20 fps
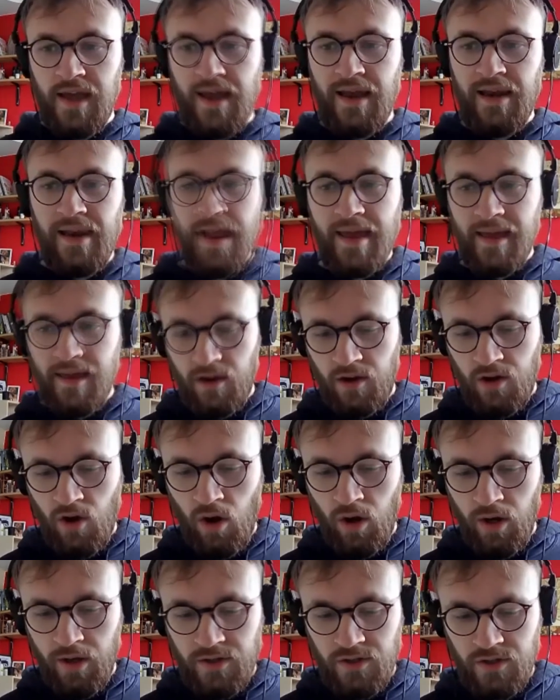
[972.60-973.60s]
late at
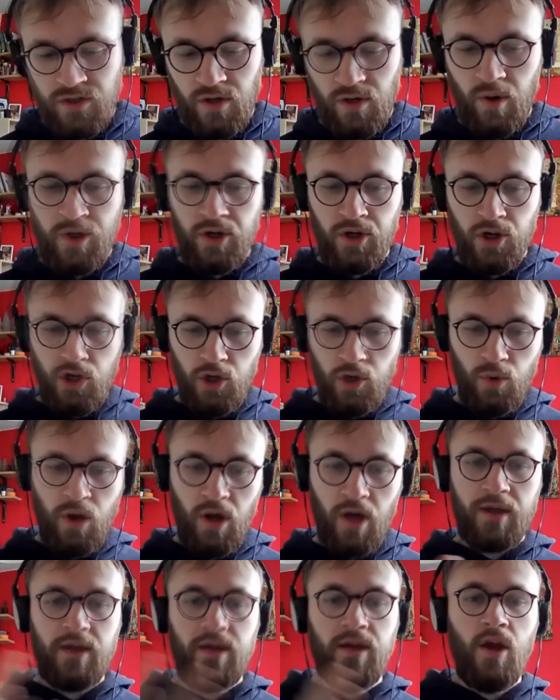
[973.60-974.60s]
college, so I knew
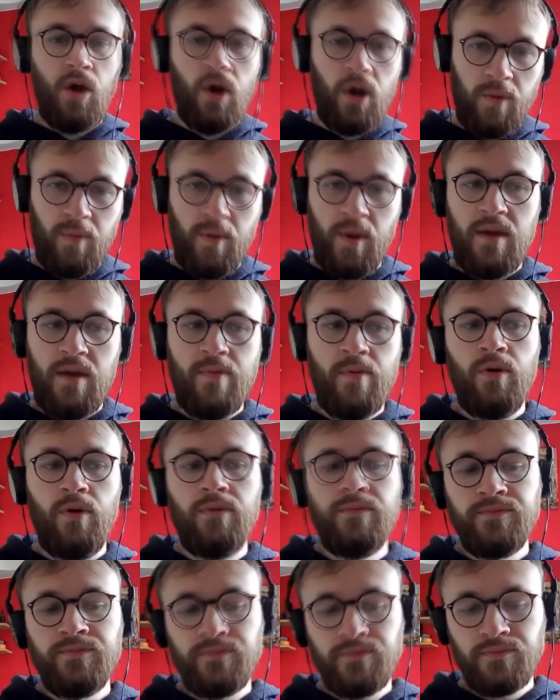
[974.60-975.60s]
like younger people.
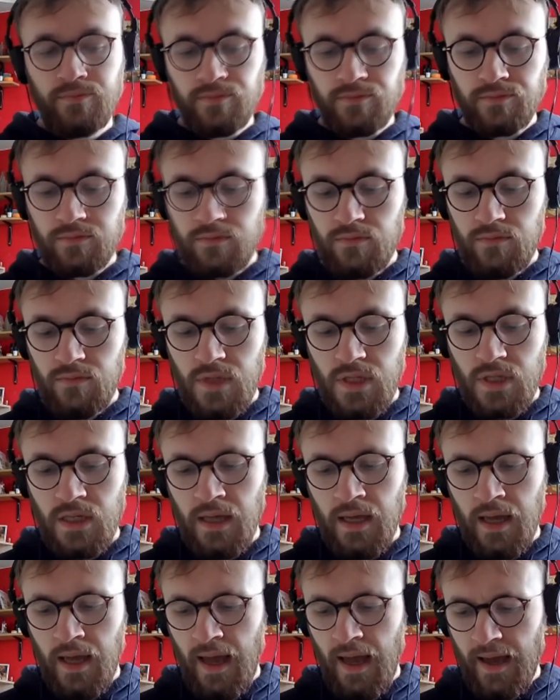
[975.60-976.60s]

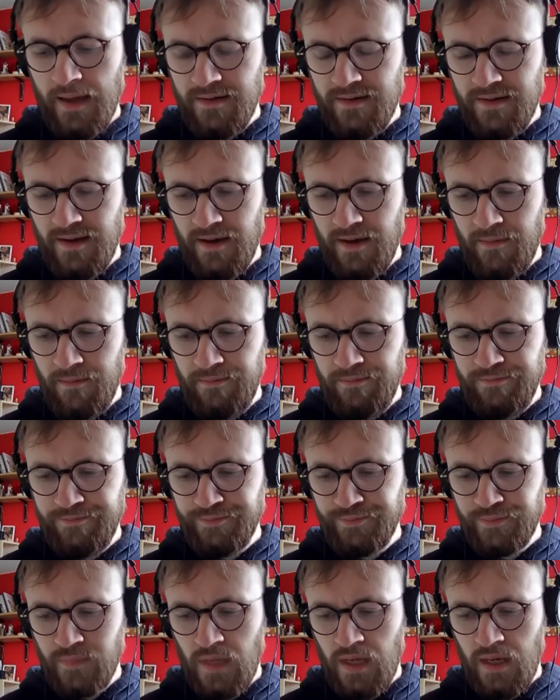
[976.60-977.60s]
And
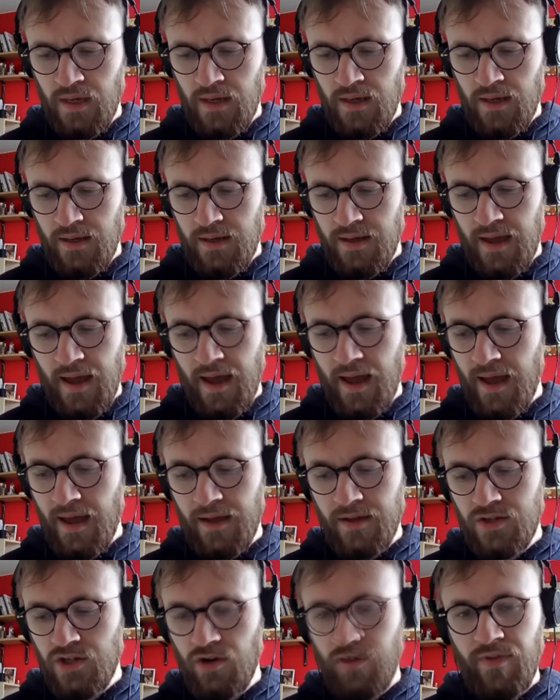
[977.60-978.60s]
yeah,
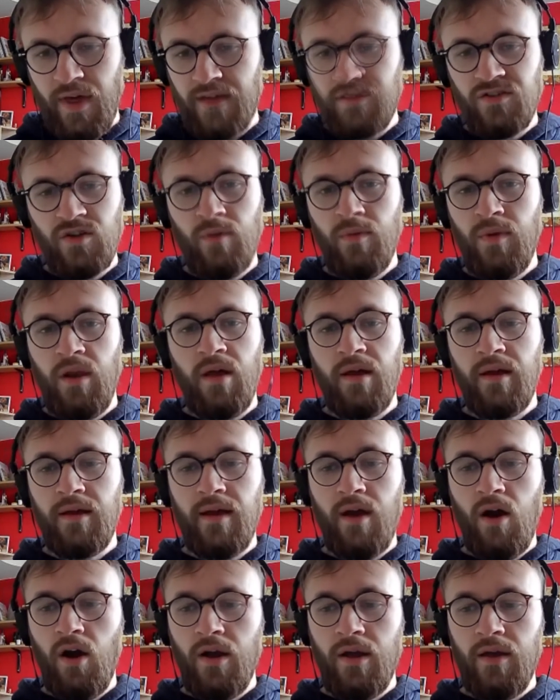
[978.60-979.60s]
during that summer, like
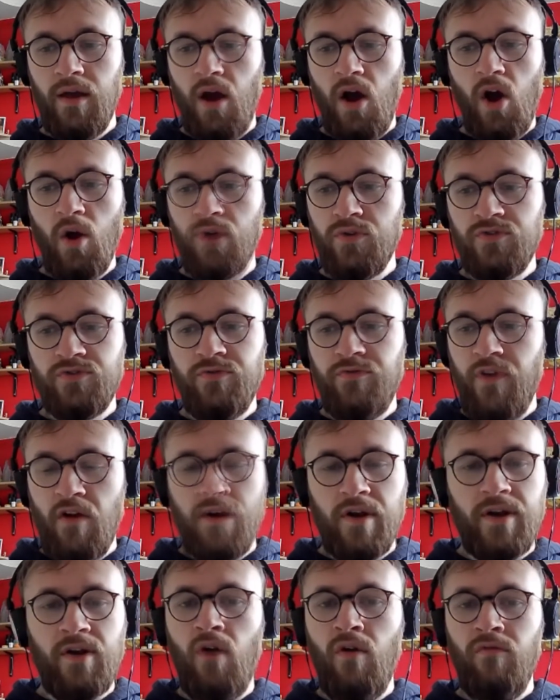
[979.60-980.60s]
I was very
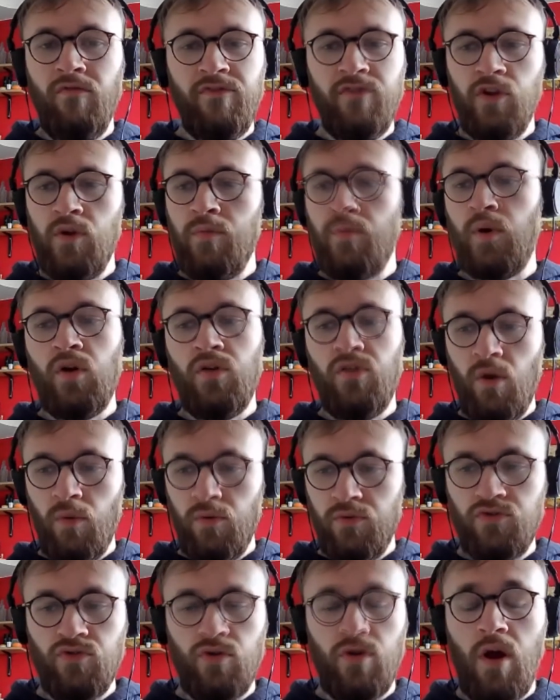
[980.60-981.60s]
confident because I
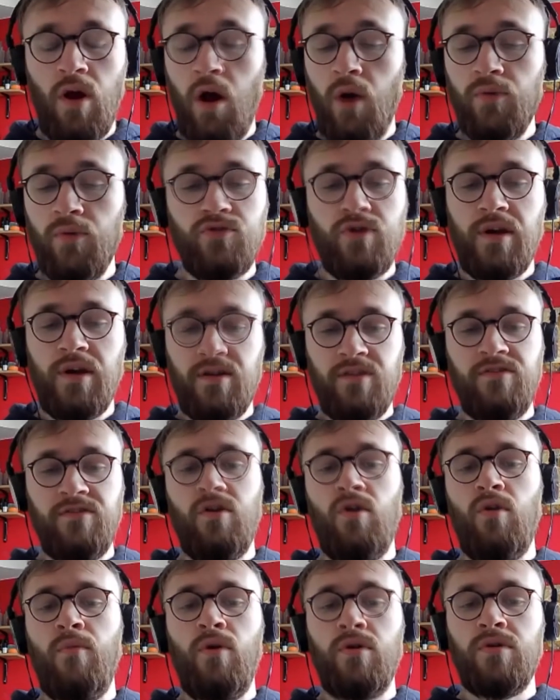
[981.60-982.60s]
was drinking so
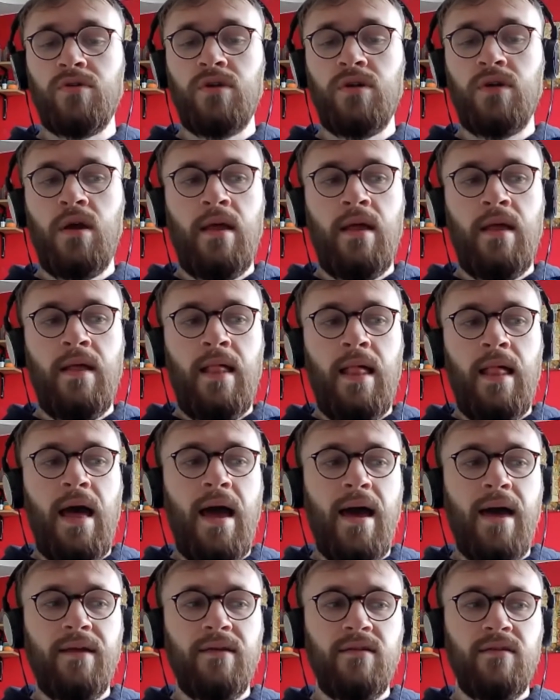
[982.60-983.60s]
much,
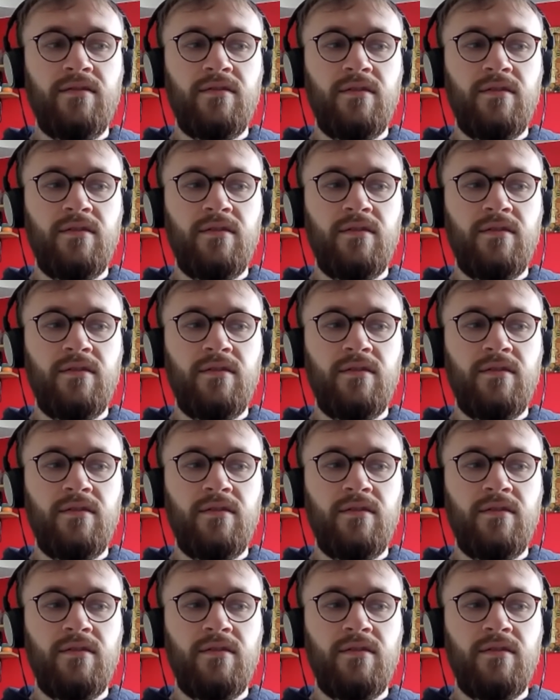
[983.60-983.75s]
and